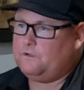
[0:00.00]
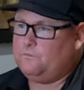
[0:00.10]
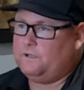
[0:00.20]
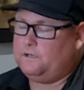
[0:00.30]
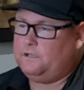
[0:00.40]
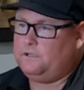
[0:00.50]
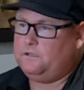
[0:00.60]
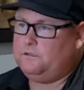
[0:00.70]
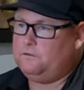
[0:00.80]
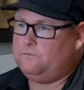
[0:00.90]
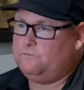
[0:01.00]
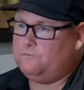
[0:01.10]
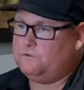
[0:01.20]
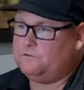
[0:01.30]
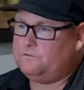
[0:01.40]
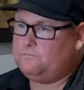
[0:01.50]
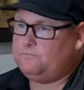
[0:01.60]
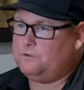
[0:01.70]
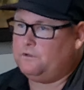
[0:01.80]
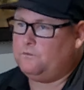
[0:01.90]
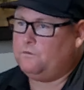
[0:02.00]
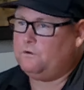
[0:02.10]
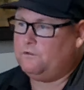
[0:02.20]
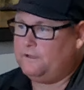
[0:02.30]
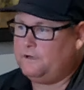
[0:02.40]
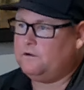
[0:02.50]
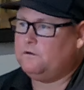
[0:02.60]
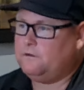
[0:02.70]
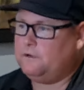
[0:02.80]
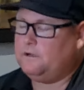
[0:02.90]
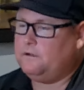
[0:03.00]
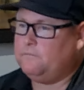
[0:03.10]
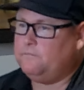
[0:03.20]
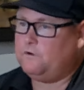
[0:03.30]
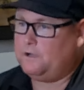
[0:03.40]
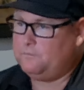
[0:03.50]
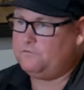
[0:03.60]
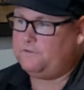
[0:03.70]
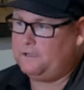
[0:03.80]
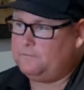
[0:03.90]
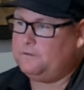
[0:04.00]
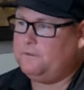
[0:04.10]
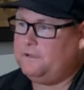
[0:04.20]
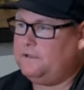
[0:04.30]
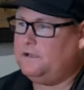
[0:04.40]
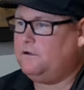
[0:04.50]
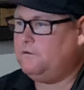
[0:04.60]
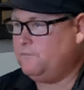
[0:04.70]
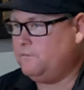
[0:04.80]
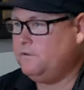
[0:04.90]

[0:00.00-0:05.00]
When he was put on the wall there, Rob's family made it down, and